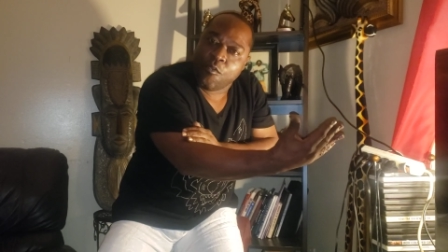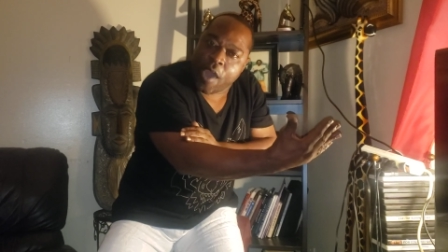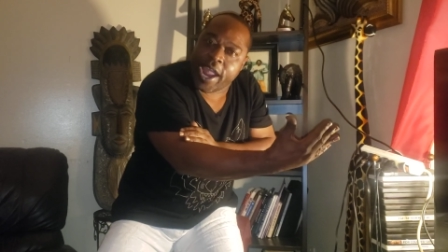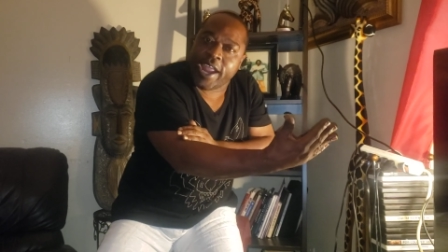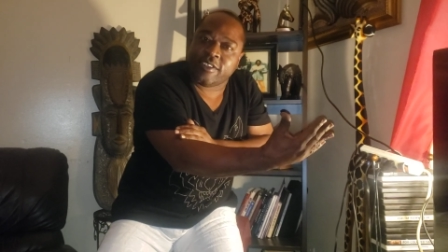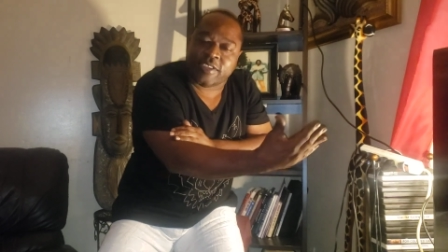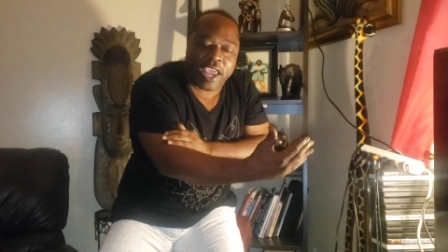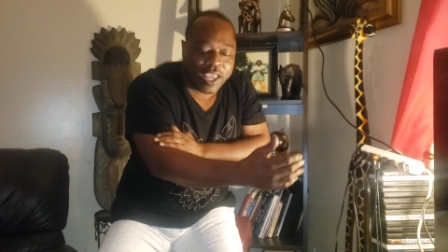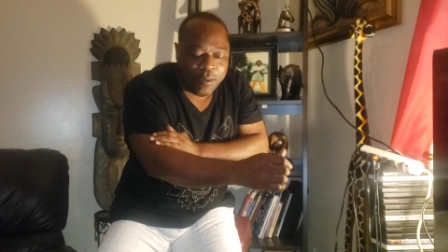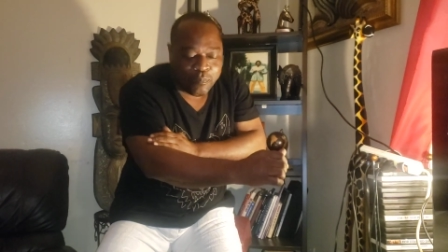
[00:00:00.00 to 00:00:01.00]
Wayne
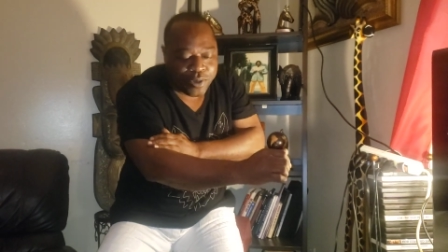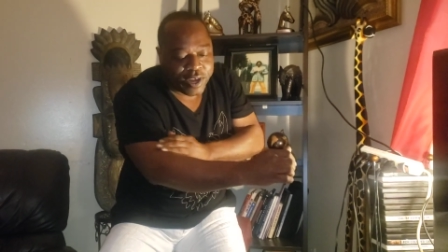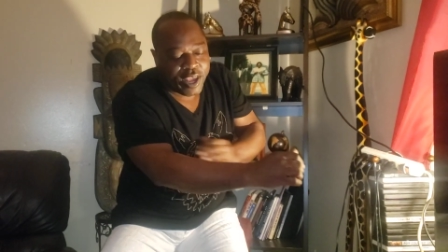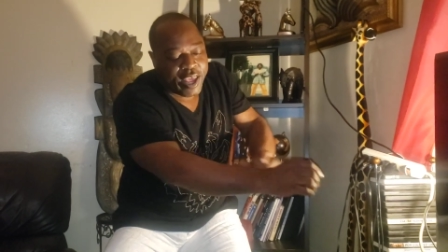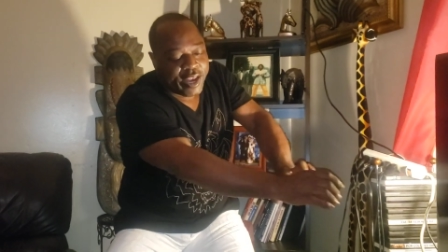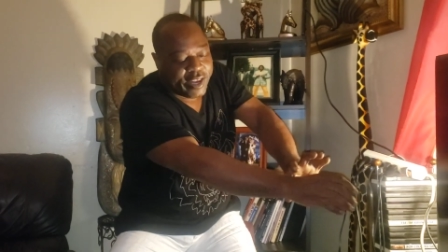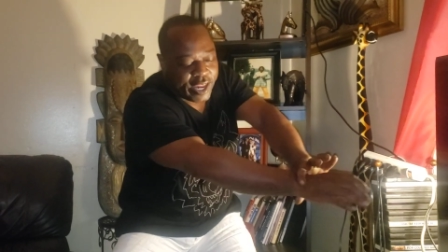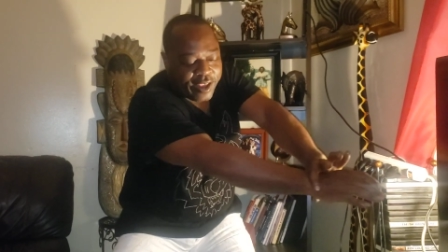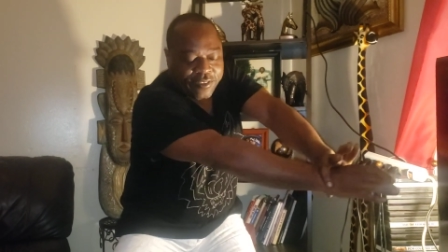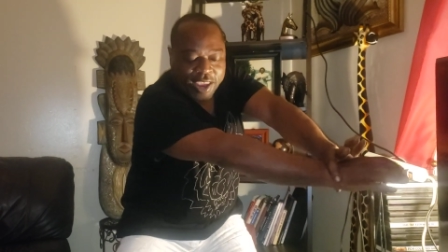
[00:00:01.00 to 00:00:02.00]
said he put
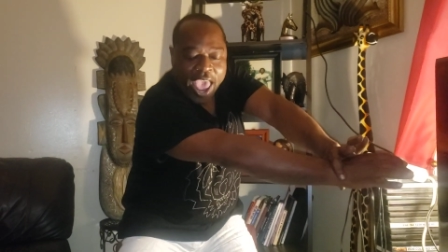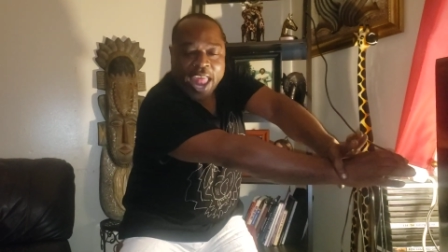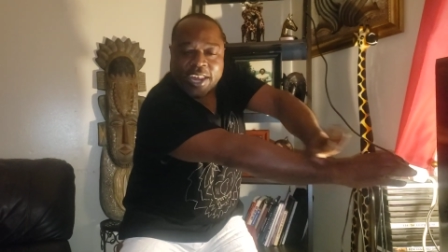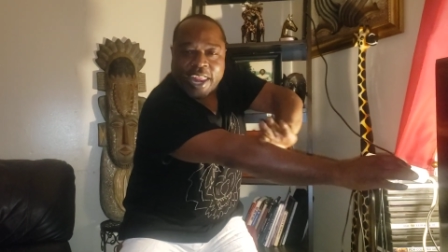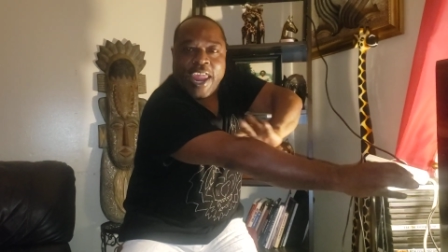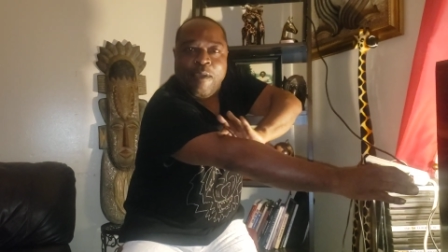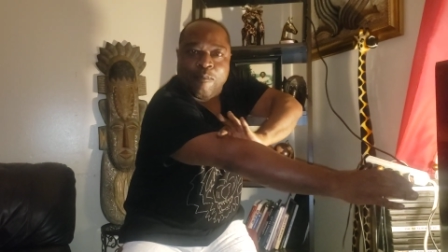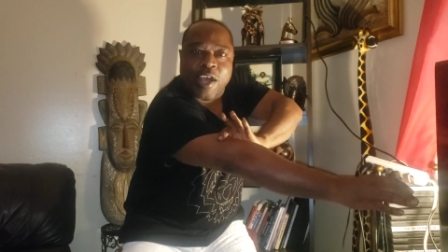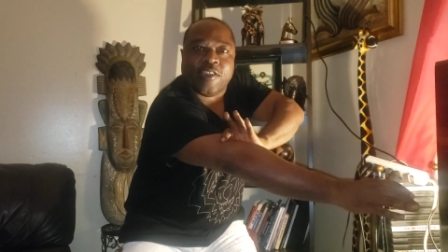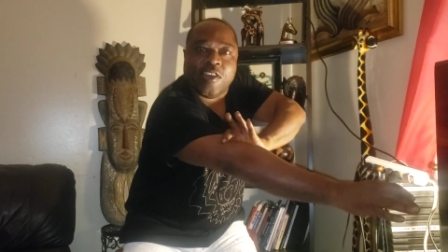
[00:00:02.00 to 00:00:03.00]
this
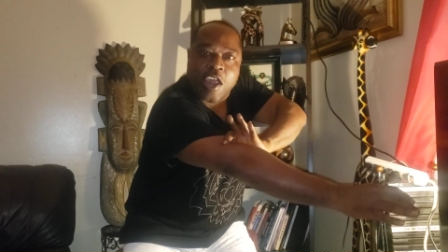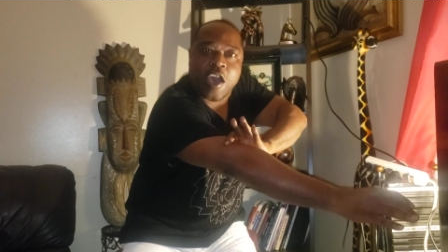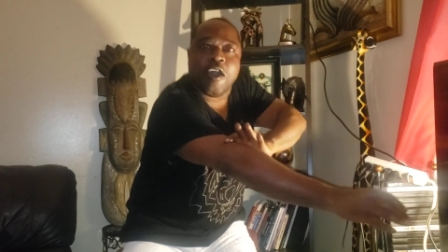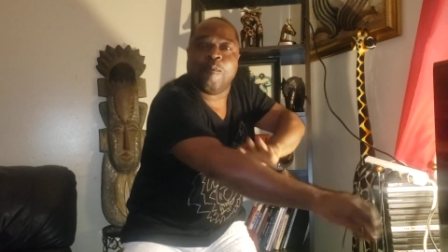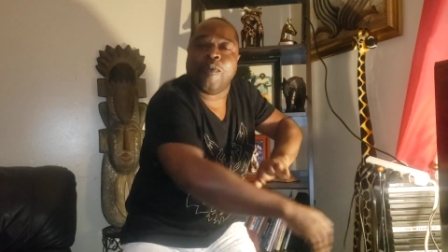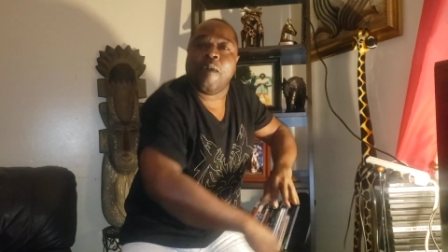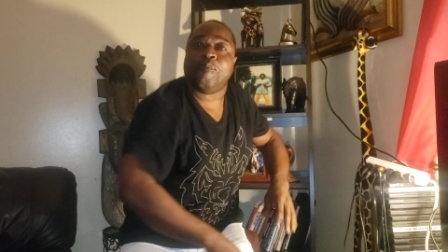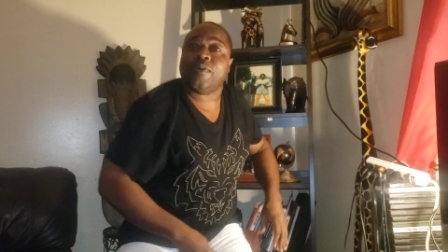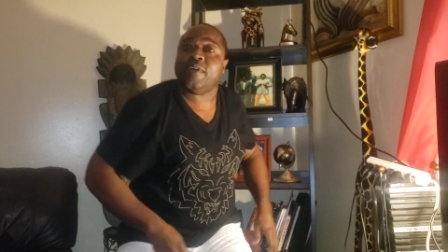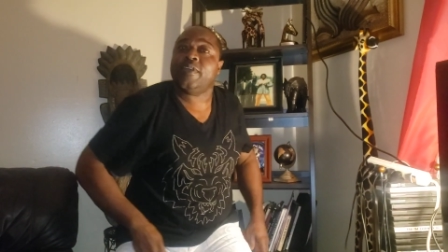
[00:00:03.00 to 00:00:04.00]
goddamn much nub
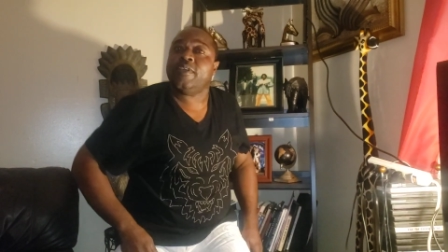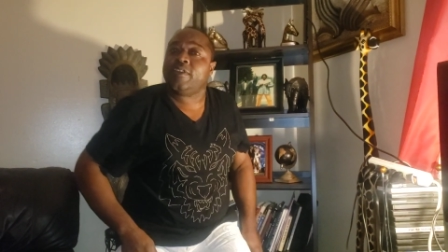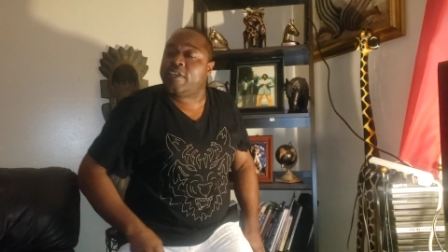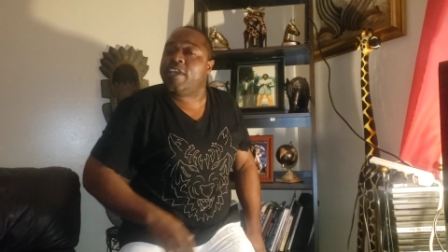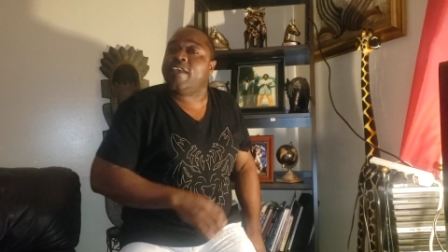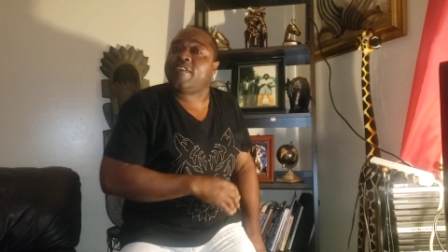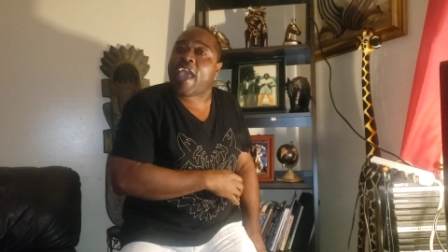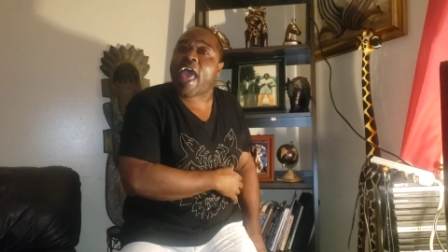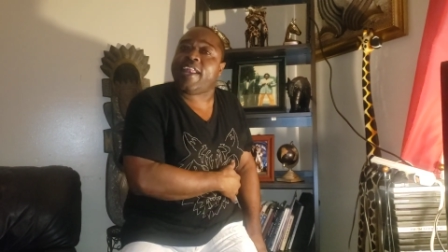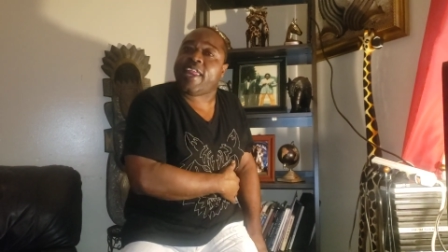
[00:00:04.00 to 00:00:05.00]
up to his
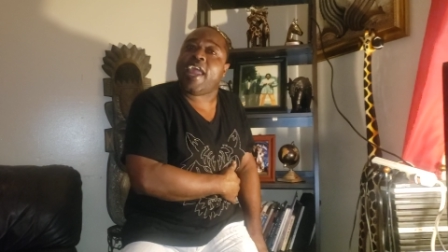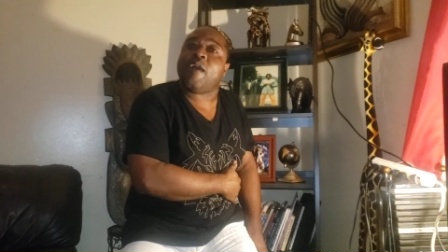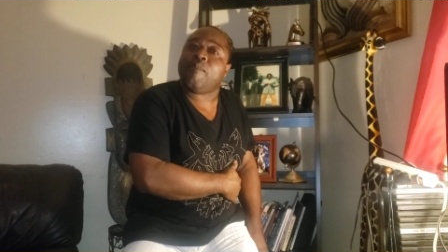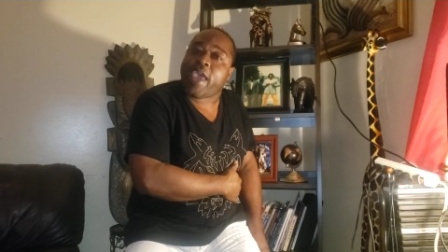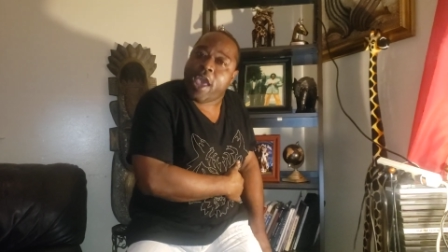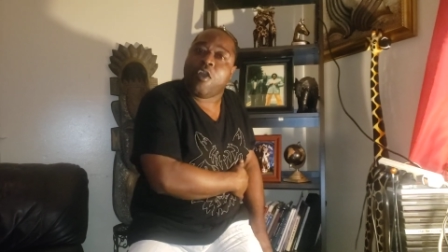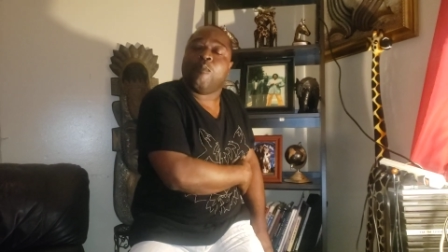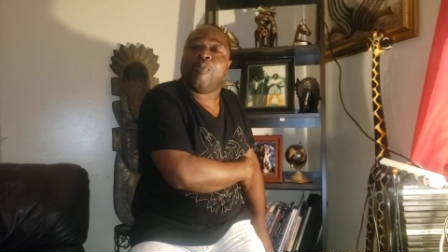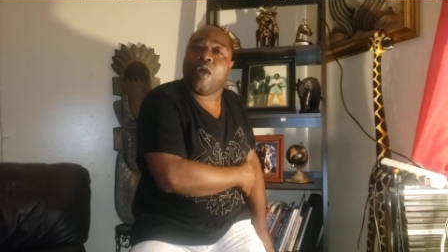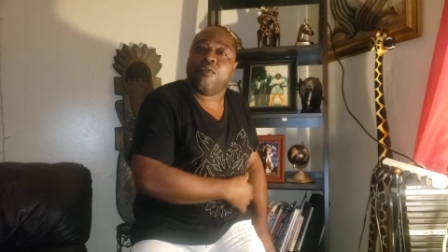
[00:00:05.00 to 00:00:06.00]
goddamn
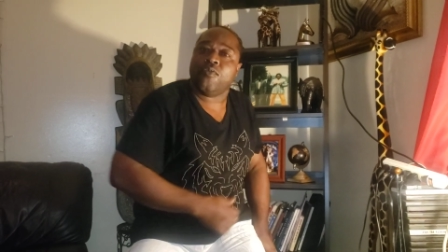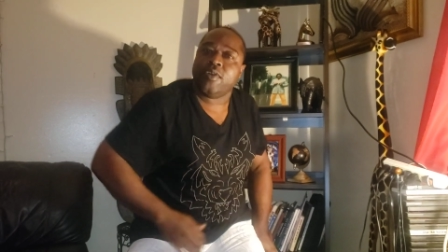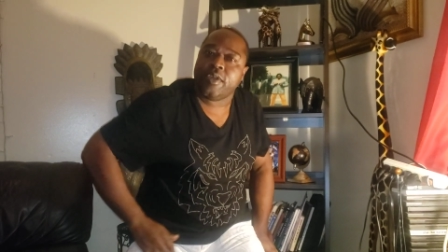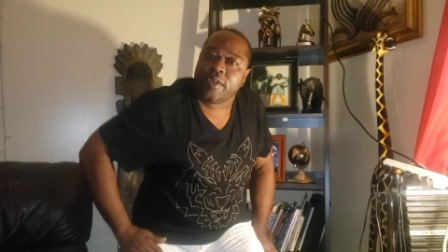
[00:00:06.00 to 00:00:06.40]
elbow.